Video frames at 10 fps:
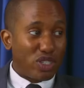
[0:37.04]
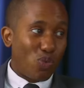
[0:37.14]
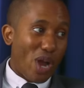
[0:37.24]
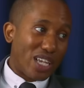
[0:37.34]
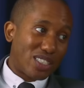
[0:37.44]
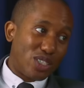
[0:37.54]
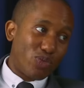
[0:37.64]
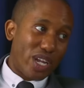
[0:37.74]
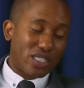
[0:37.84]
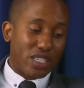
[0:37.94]
to the Washington
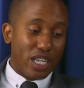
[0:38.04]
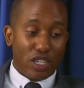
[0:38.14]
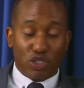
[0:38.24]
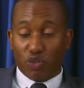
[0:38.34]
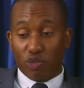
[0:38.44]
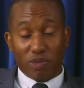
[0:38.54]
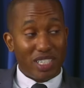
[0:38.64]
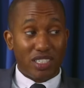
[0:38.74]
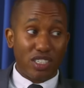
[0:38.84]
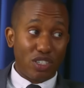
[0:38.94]
Redskins. You from
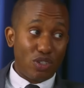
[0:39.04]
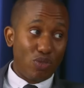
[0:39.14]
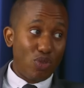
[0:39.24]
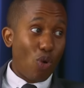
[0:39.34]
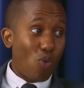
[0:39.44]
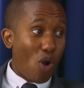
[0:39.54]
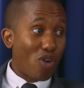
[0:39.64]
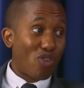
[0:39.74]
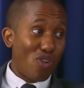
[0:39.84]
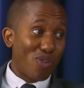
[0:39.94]
TCU. You a
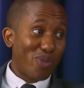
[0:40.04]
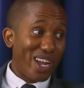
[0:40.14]
walk-on,